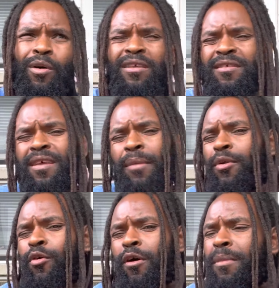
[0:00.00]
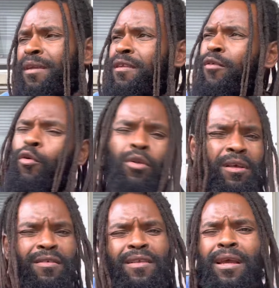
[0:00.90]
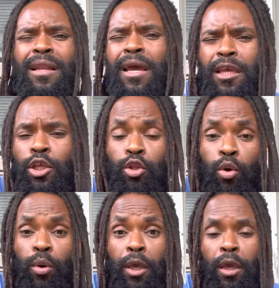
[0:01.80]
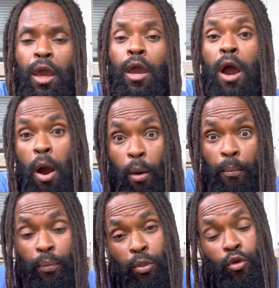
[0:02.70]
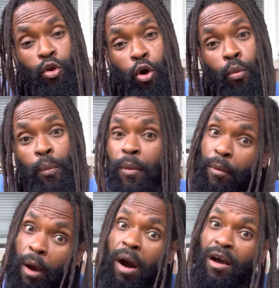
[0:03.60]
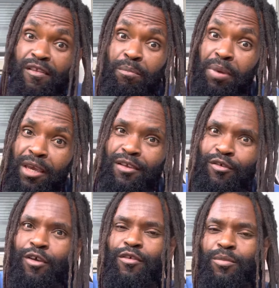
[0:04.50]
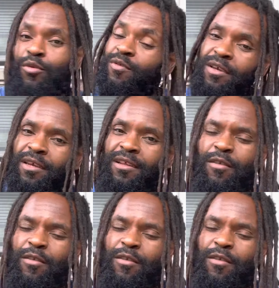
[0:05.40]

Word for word: I just happen to call myself holistic and I eat the way, you know, us beings are supposed to eat.